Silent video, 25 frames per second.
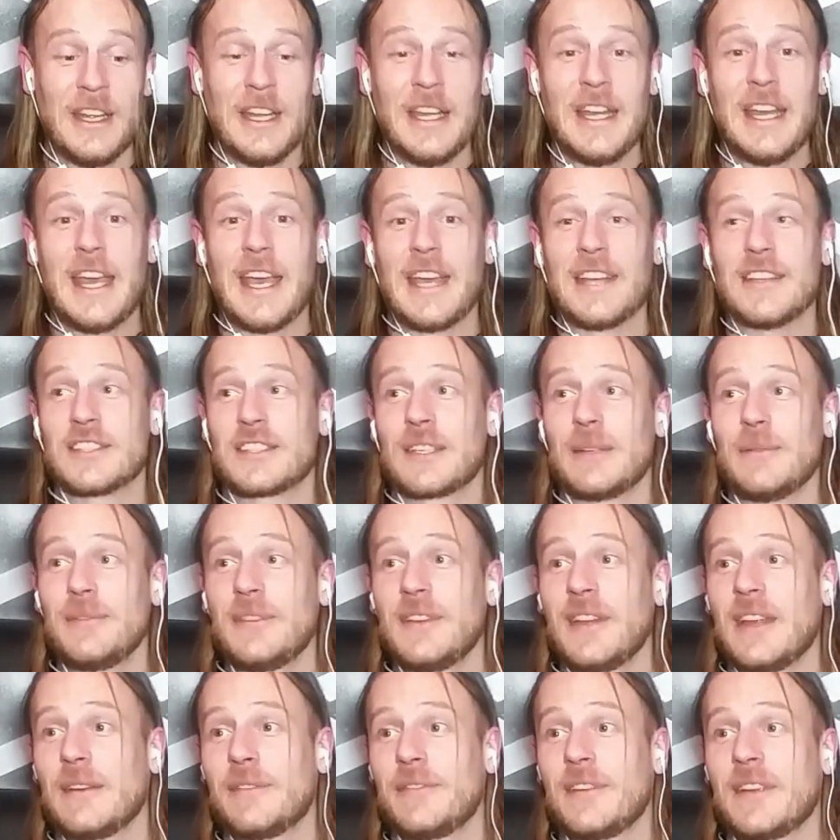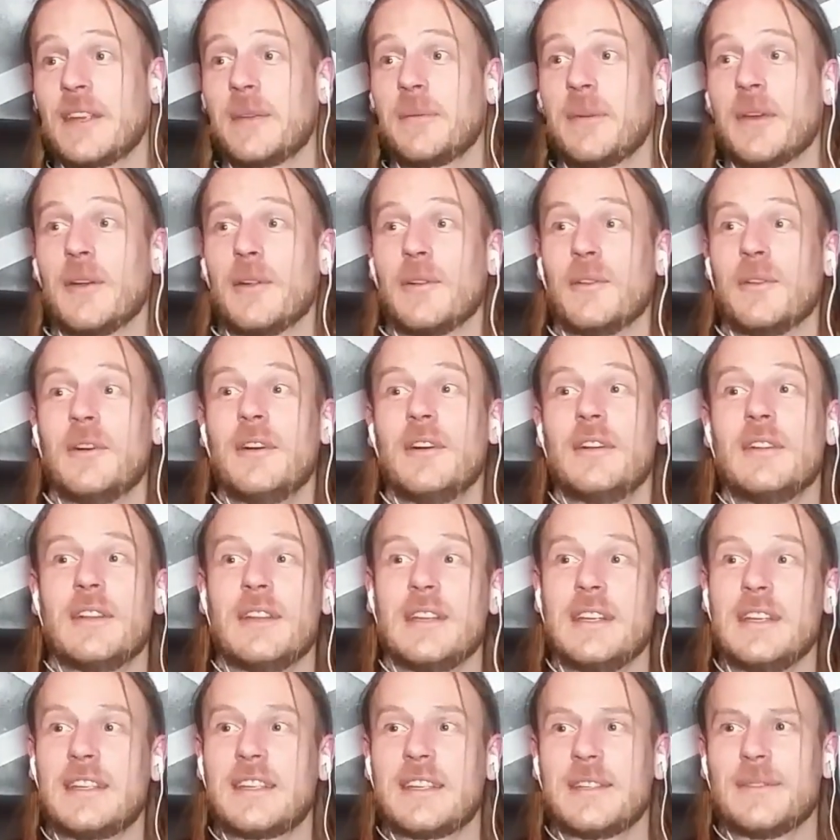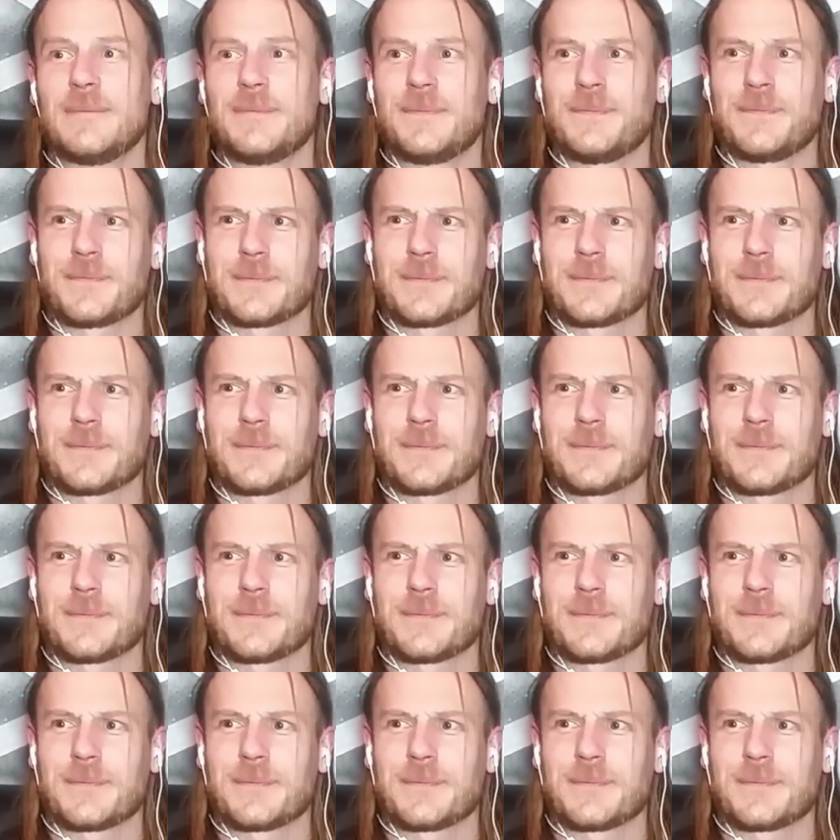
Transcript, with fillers: out. And it's something that I think about a lot. Like,